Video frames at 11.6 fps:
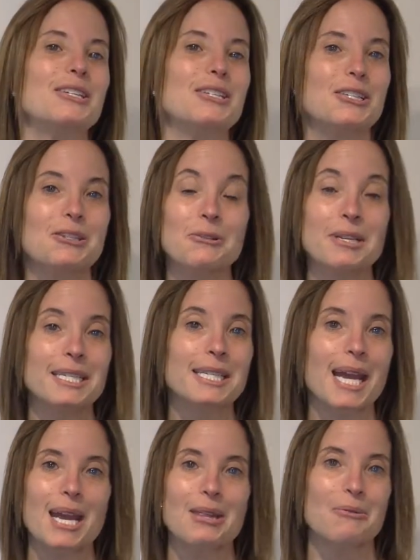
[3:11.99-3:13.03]
Students
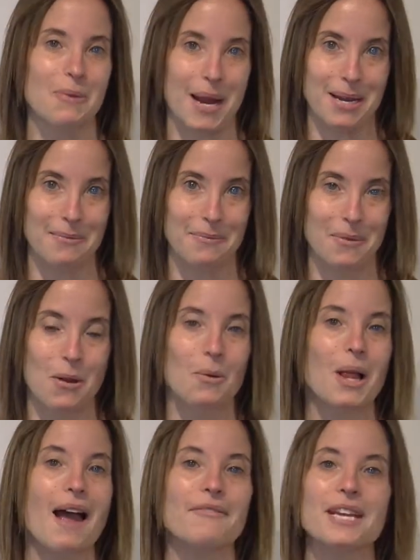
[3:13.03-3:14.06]
K through 8
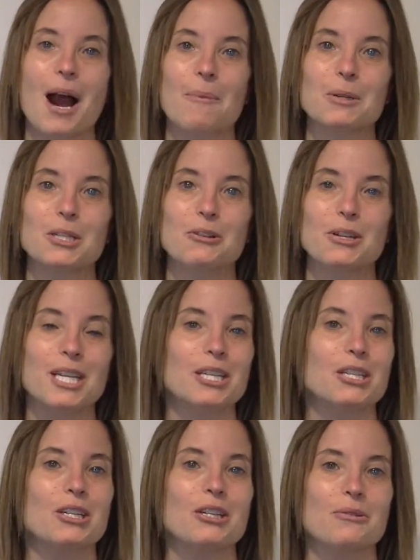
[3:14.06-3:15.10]
will have the opportunity
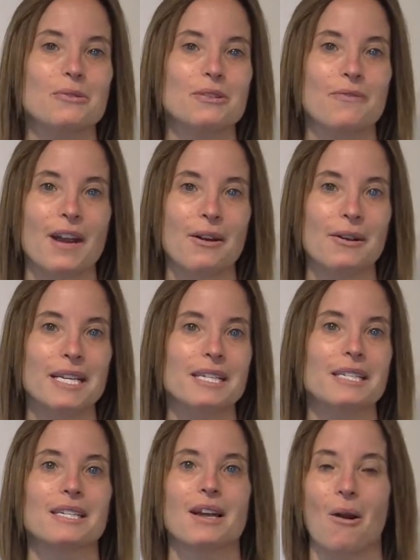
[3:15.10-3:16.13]
to use
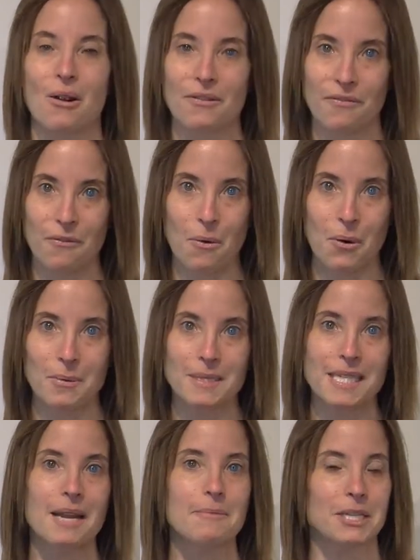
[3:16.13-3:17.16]
various art
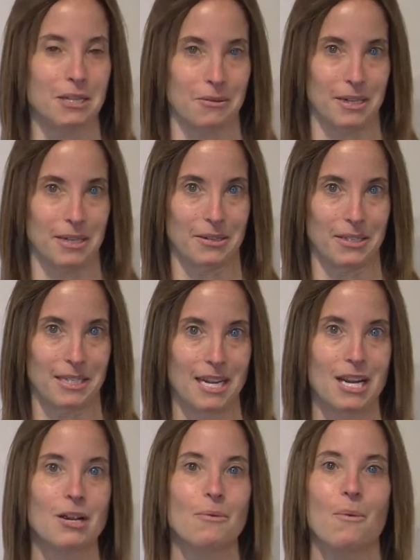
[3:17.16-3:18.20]
forms and materials
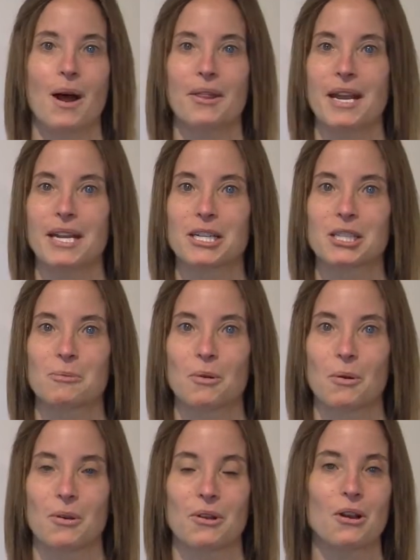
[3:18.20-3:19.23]
while they
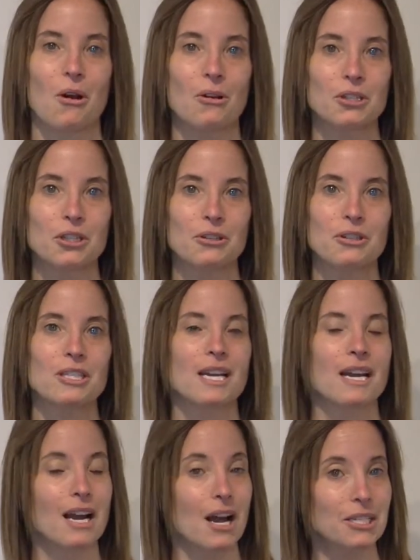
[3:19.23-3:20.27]
explore the cultures,
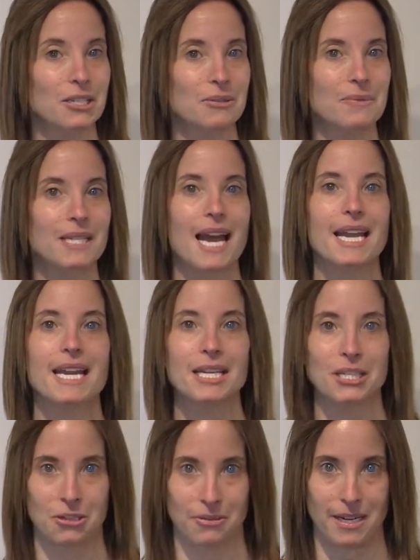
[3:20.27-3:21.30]
customs, and
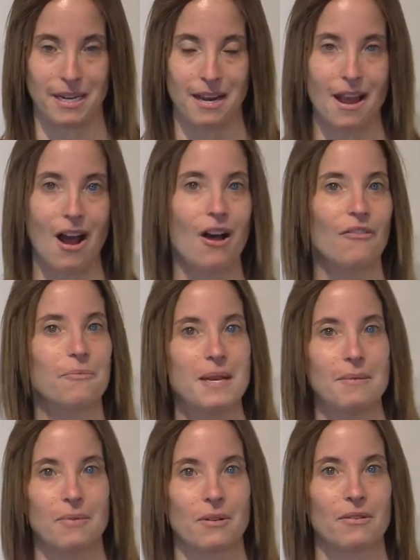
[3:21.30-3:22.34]
history of
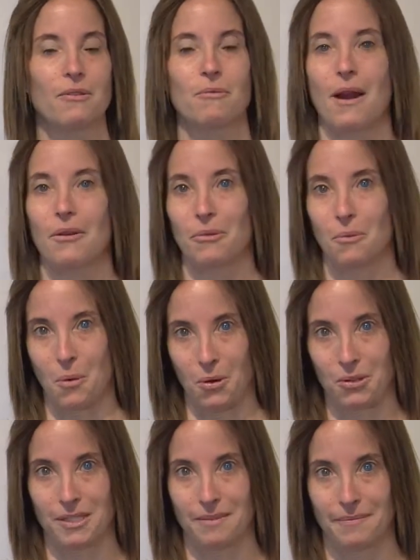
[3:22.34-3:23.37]
people throughout the
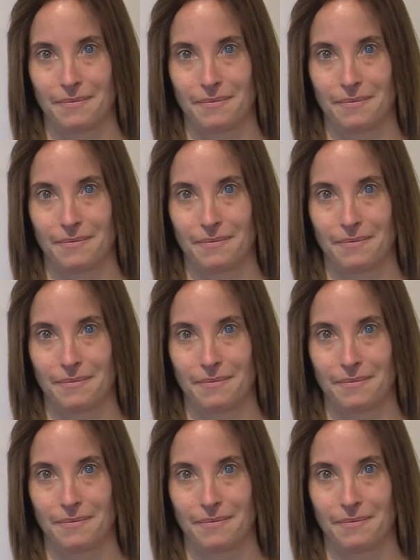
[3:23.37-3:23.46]
world.